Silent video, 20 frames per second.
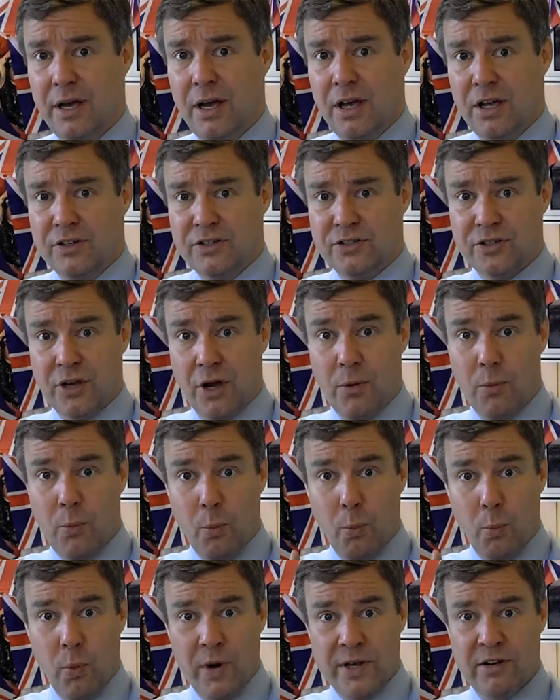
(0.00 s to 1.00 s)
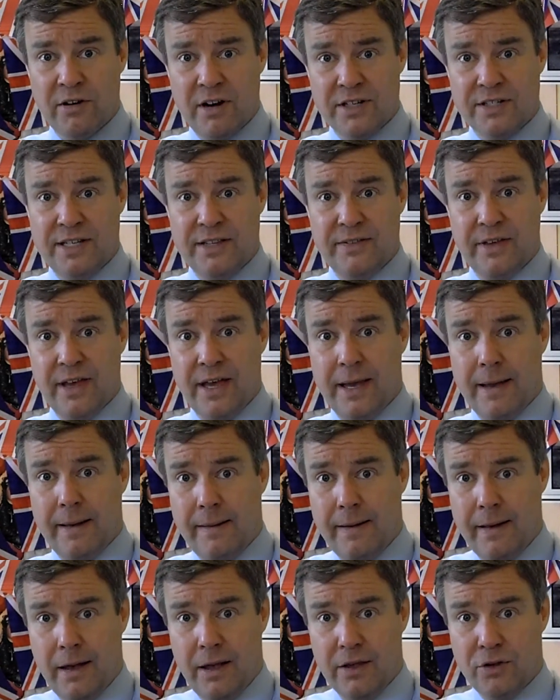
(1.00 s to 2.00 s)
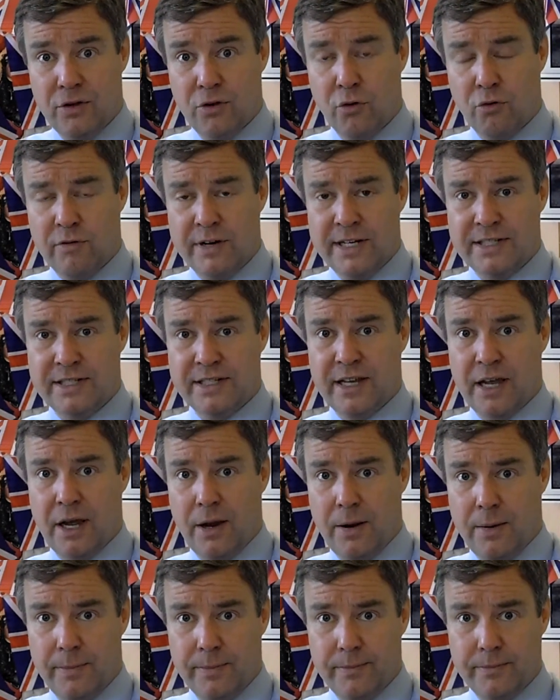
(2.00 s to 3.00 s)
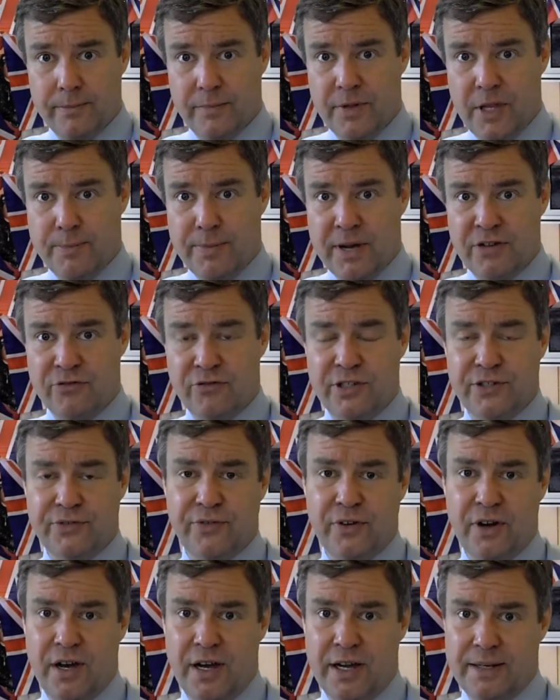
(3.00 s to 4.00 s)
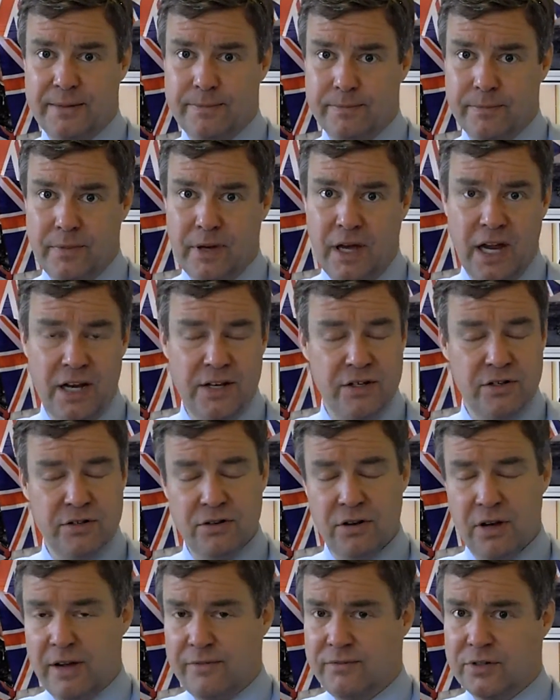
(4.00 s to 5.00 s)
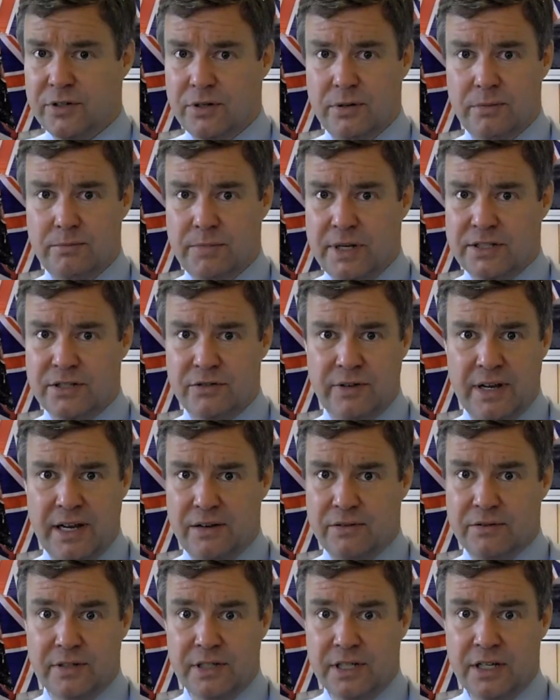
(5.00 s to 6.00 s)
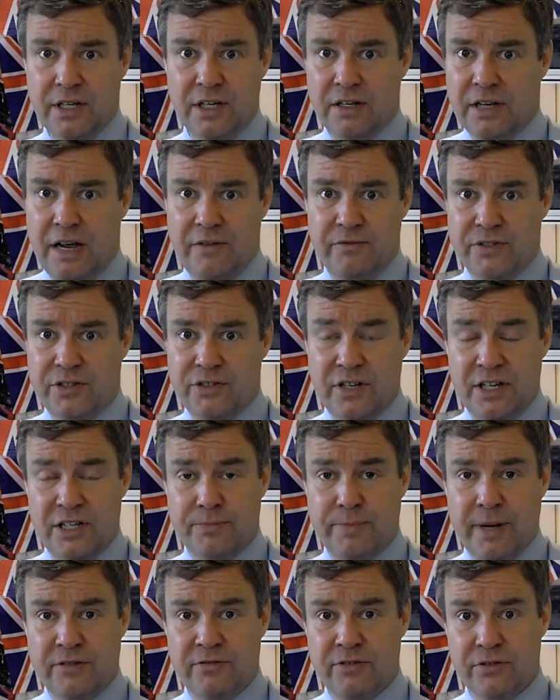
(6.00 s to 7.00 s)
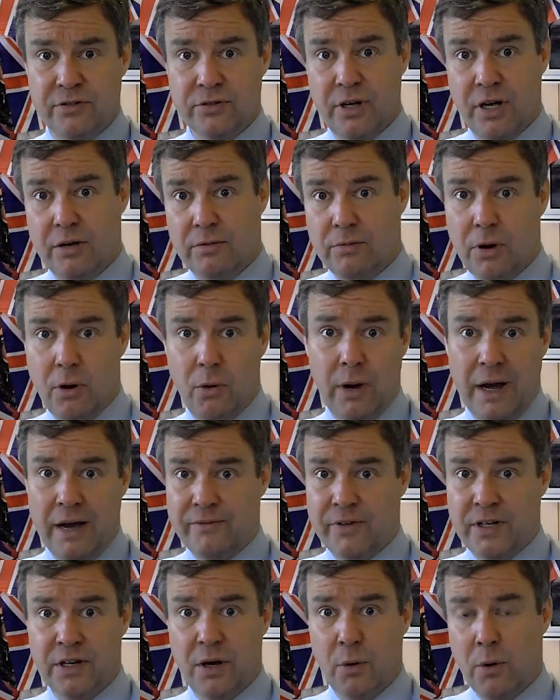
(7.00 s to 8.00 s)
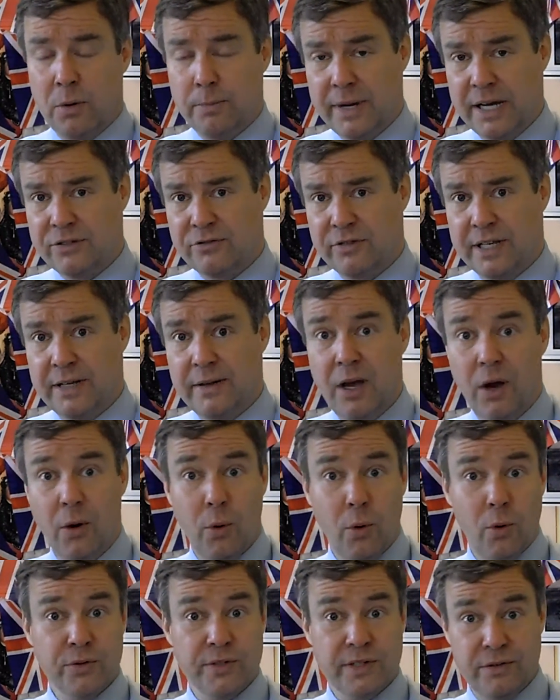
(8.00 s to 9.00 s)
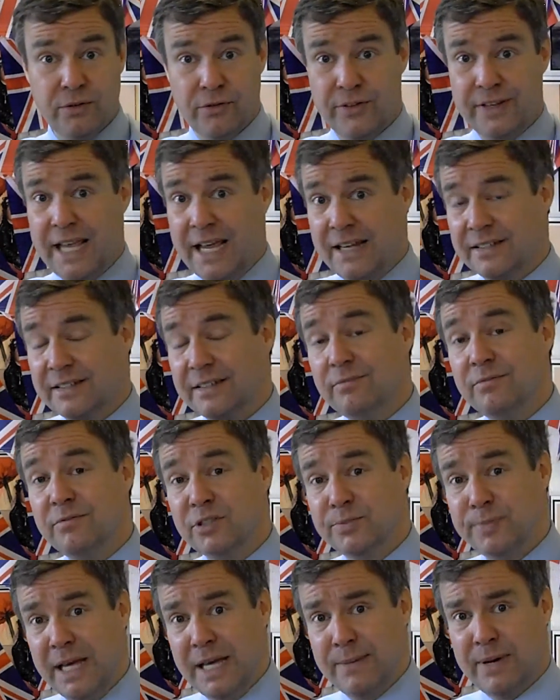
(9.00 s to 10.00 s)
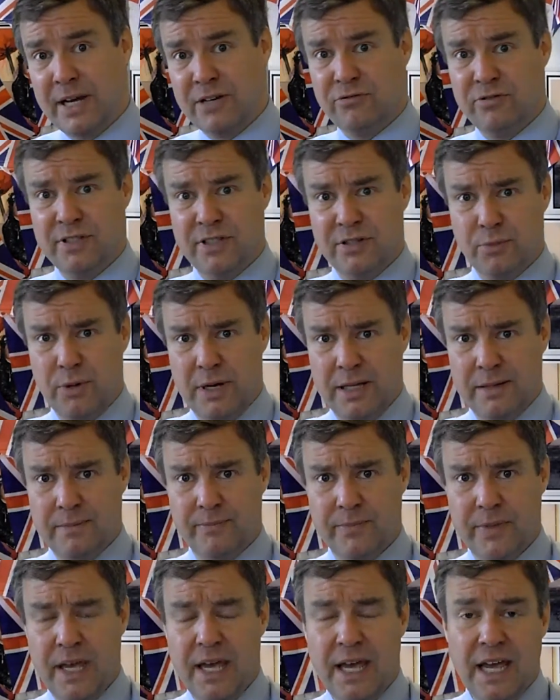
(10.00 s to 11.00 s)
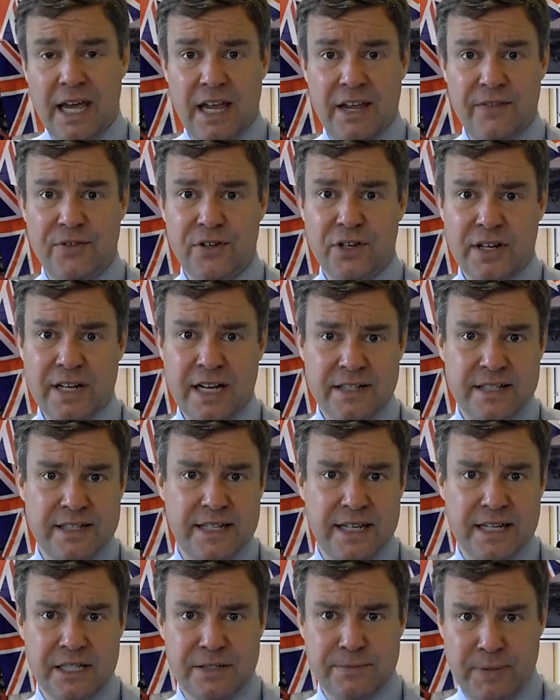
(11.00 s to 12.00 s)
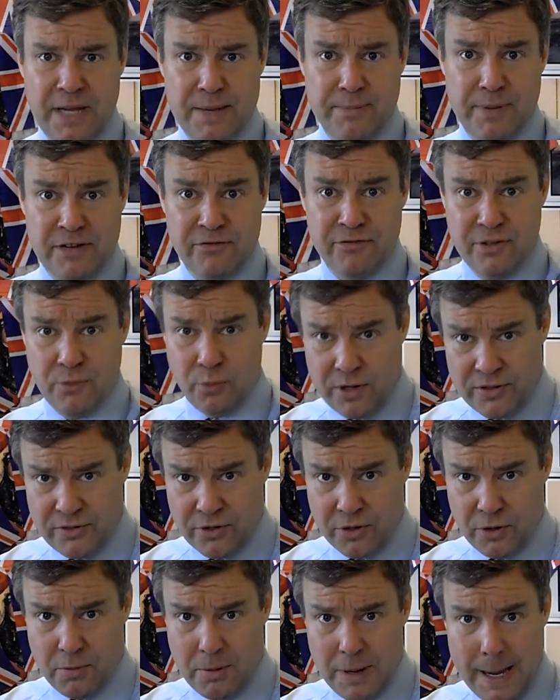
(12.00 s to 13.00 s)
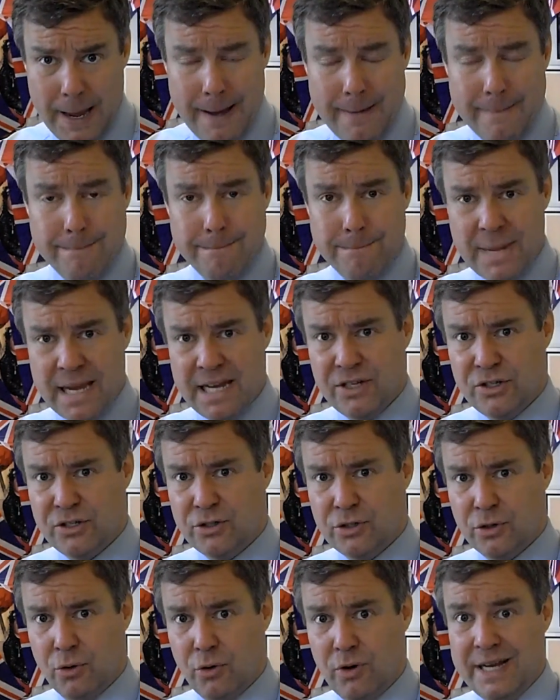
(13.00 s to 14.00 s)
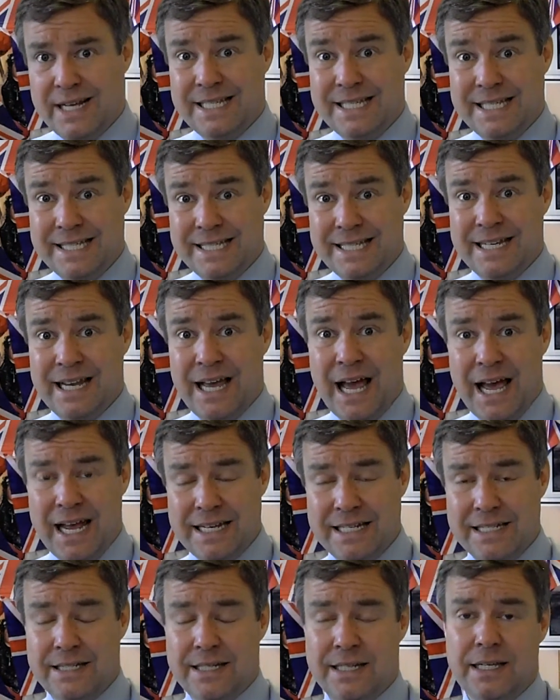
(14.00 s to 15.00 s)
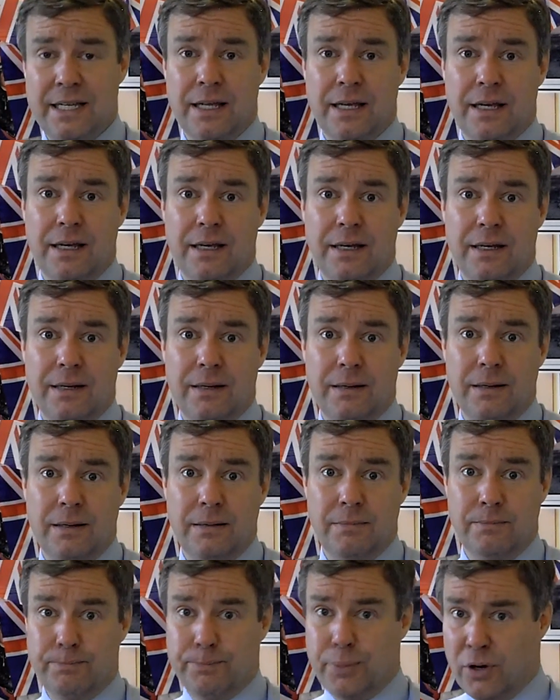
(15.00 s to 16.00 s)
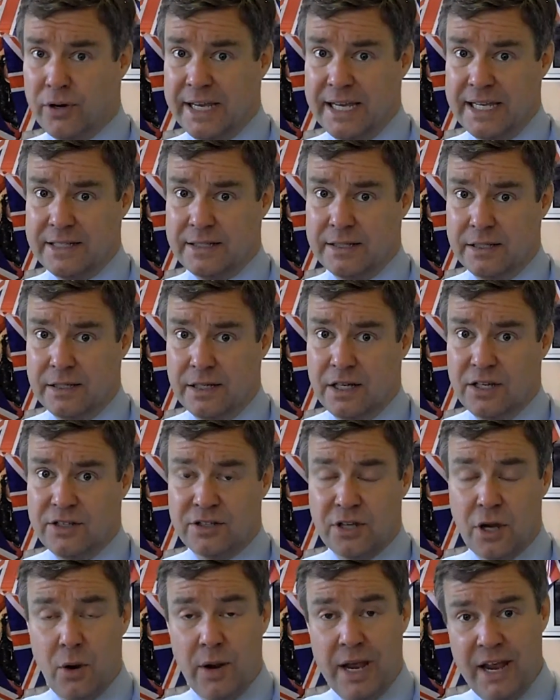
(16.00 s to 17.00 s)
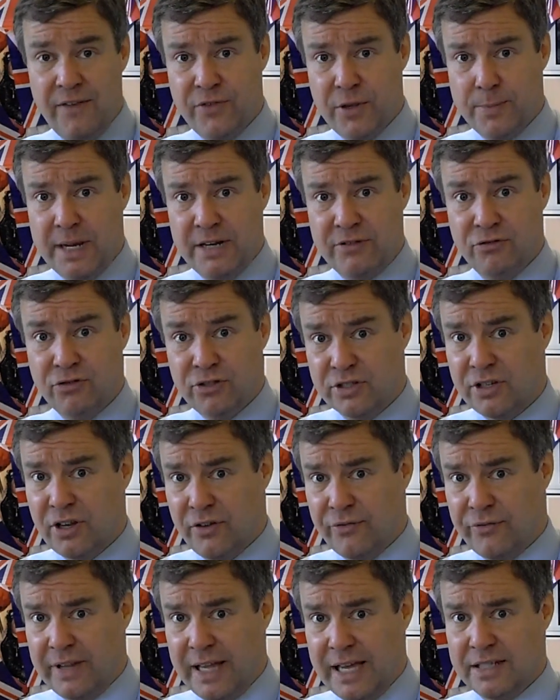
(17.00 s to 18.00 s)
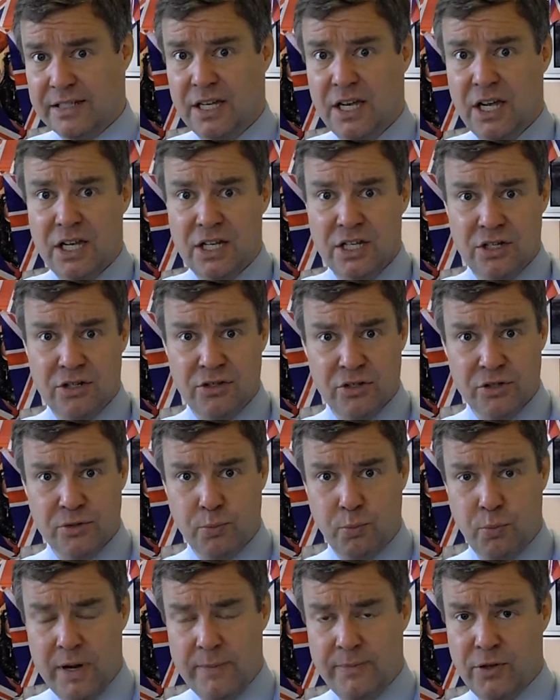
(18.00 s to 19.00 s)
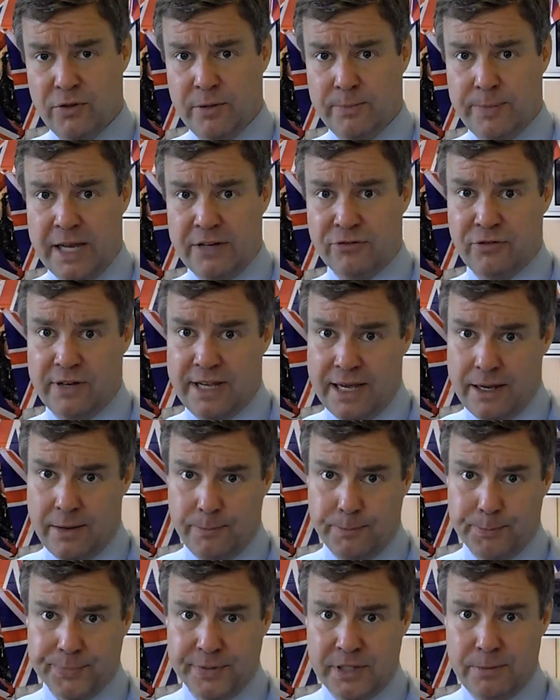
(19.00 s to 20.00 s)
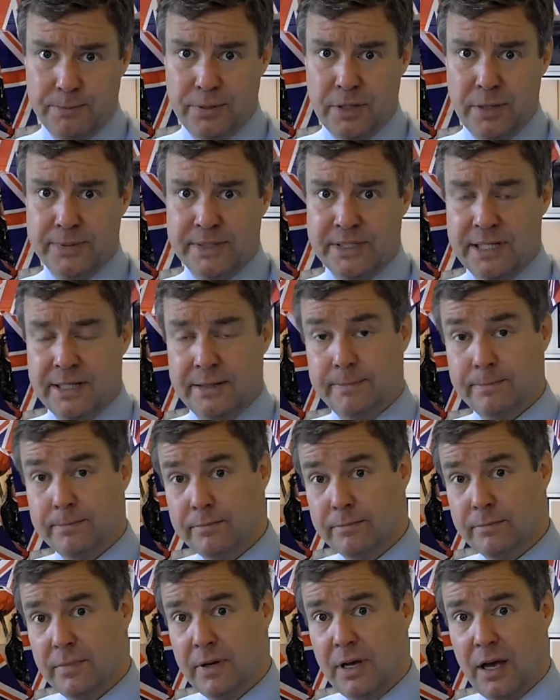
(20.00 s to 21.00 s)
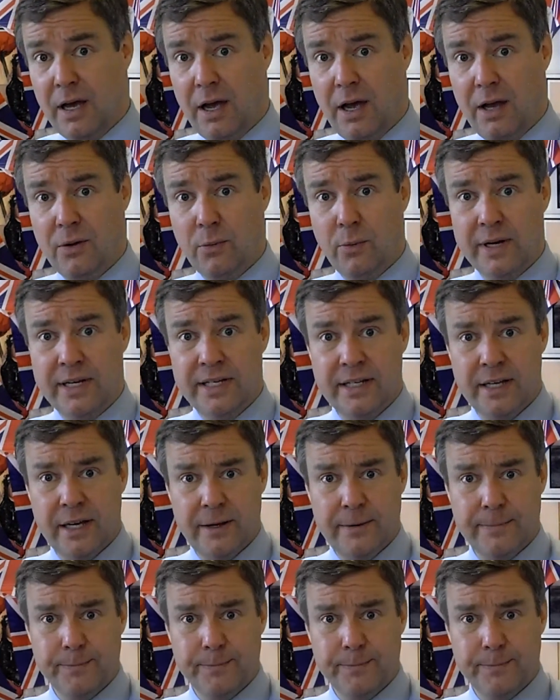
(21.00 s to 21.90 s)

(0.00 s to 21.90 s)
So when you're actually there, you're all ready to go, your battery's fine, and you're not having to mess around having to change batteries or go, oh, well, I've only got one battery. Also, another thing, yes, spare batteries as well. If you're going to actually take a spare battery with you, make sure it is in a handy pocket, so if the battery does go flat, you can just whip the other battery out, plop it in, and away you go.